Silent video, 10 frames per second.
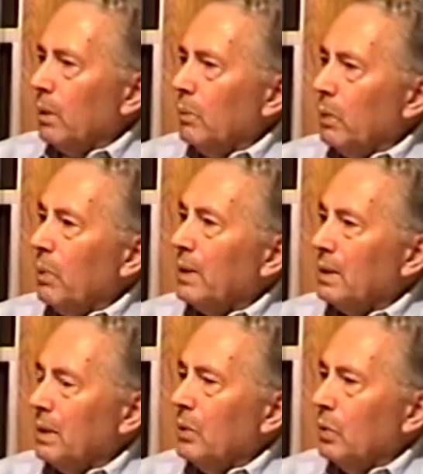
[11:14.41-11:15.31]
and we went
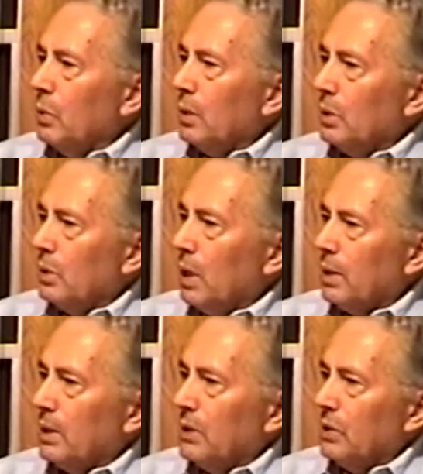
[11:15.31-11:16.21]
to the New York
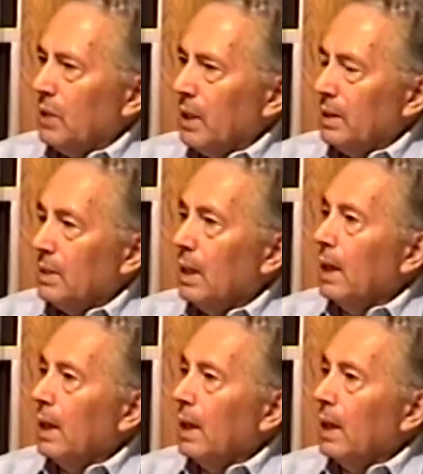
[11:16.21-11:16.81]
Stock Exchange.